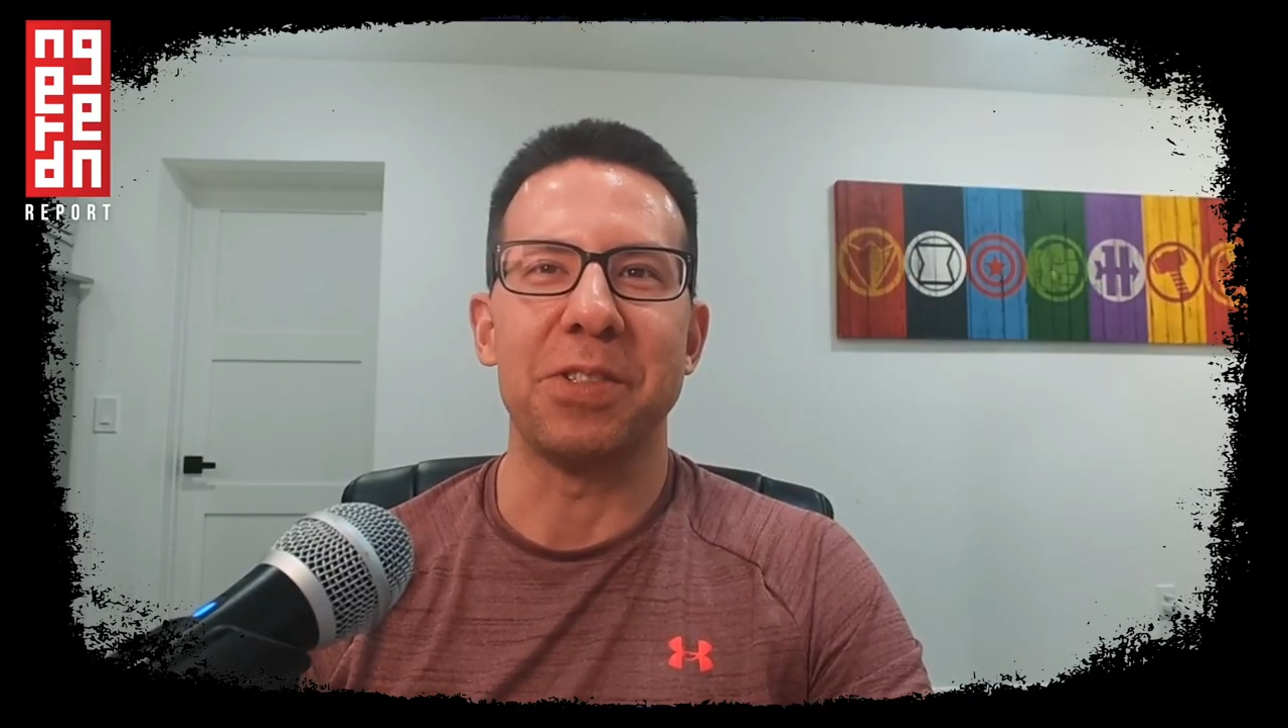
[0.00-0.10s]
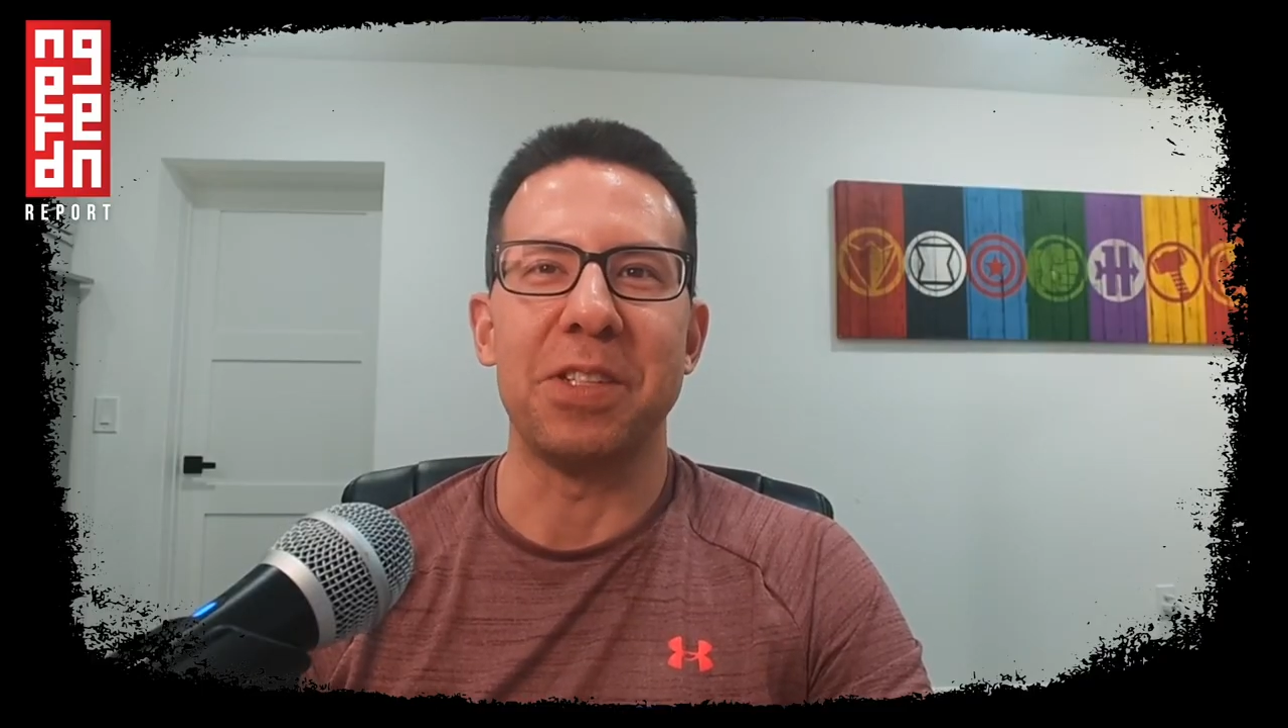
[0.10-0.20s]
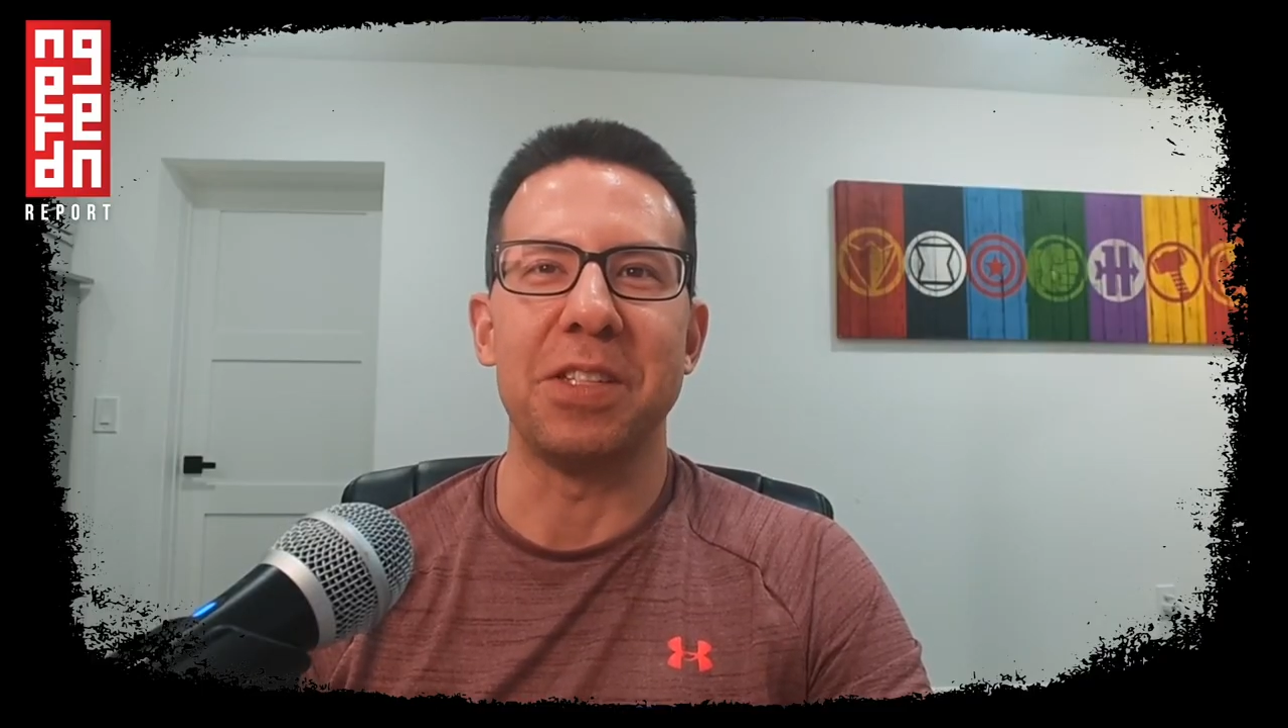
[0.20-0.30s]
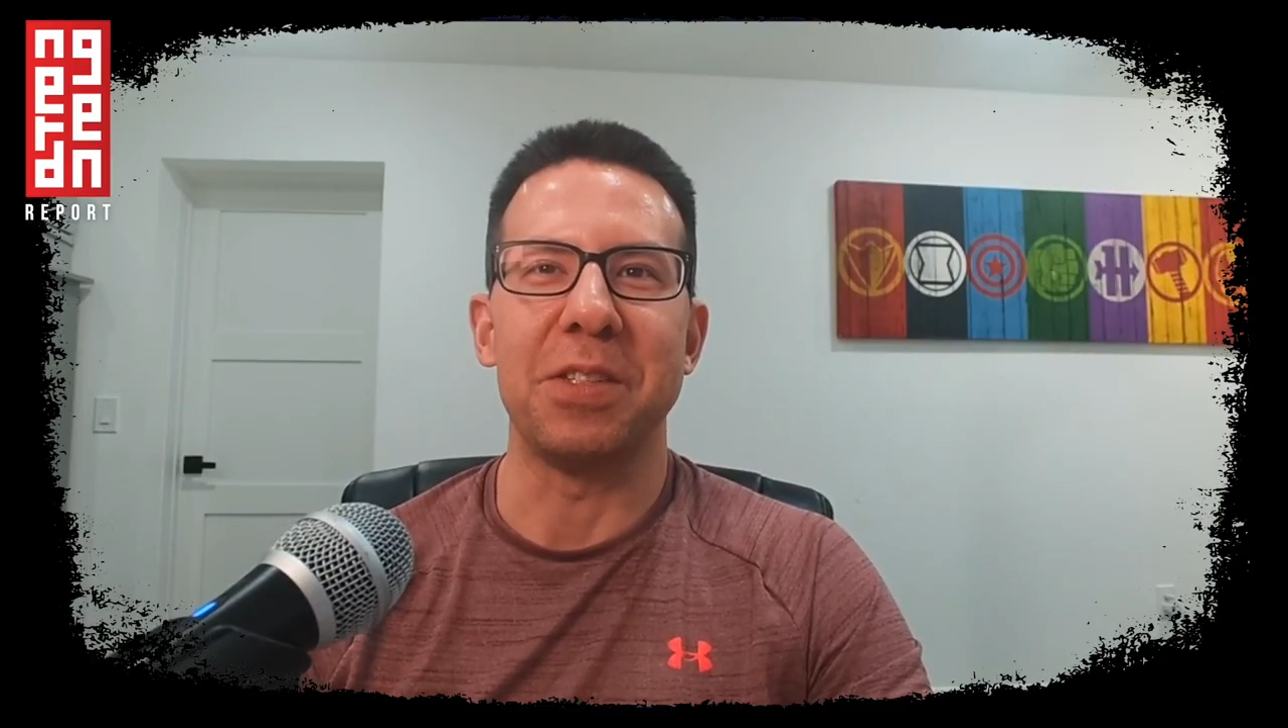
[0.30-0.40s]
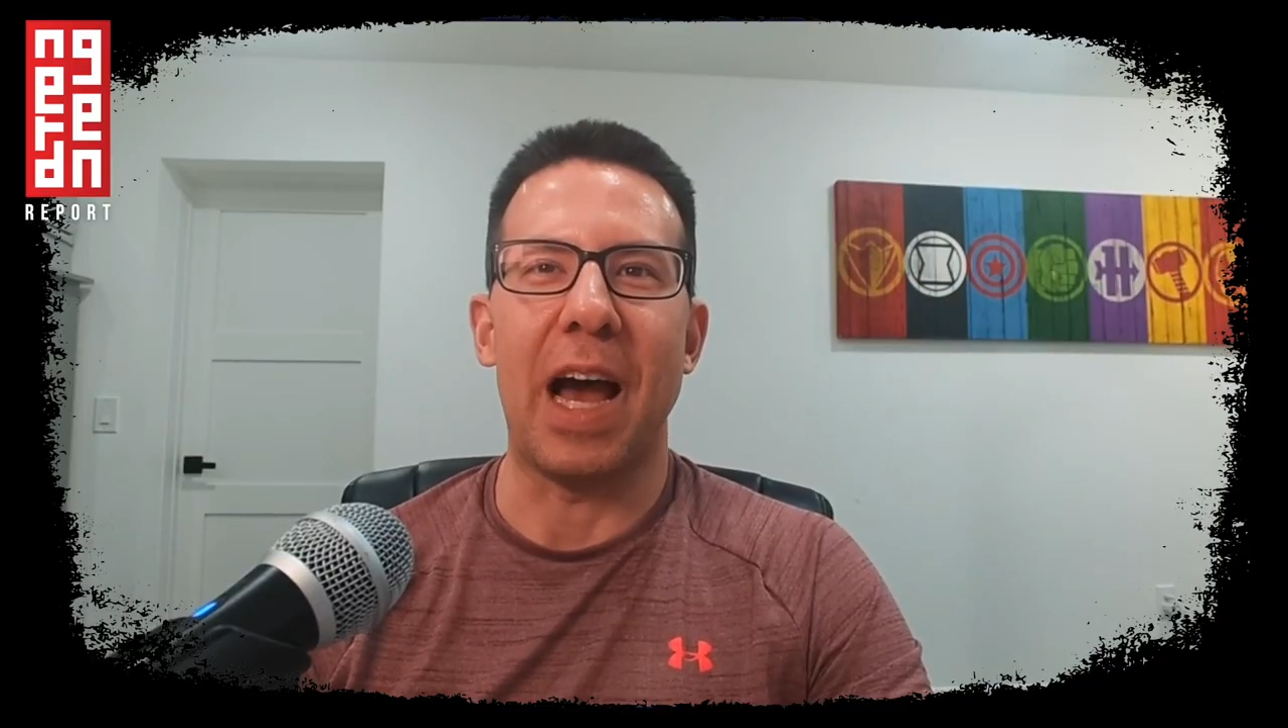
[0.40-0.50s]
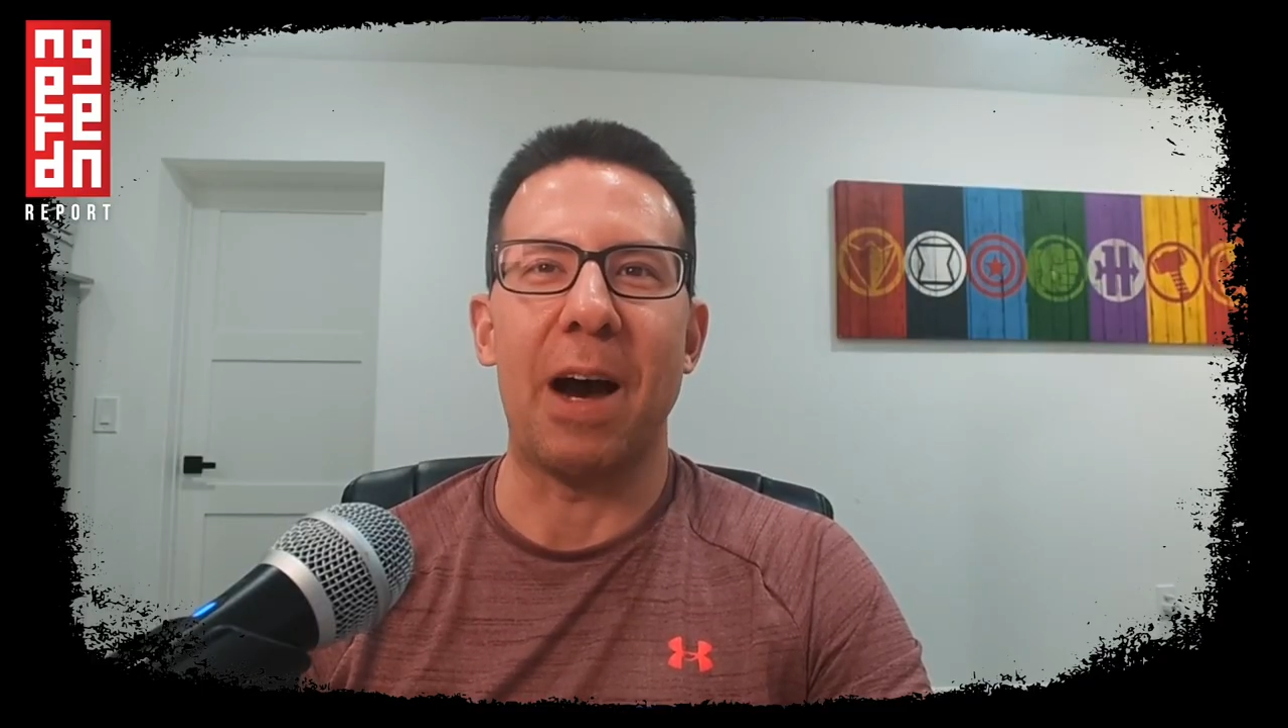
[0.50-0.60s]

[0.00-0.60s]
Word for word: she's